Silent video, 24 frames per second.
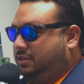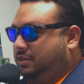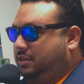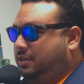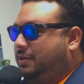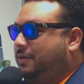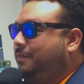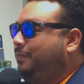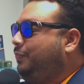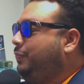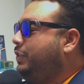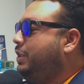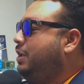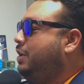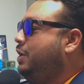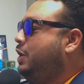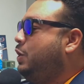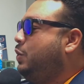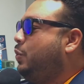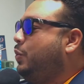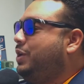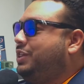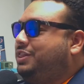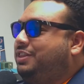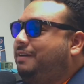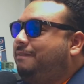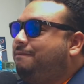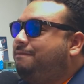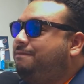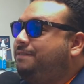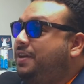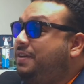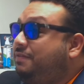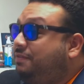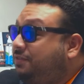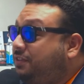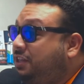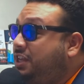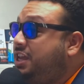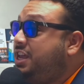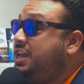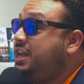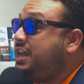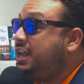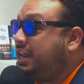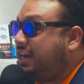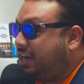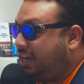Mm-hmm. With a
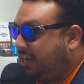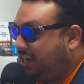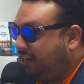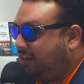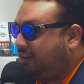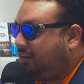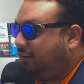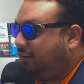15%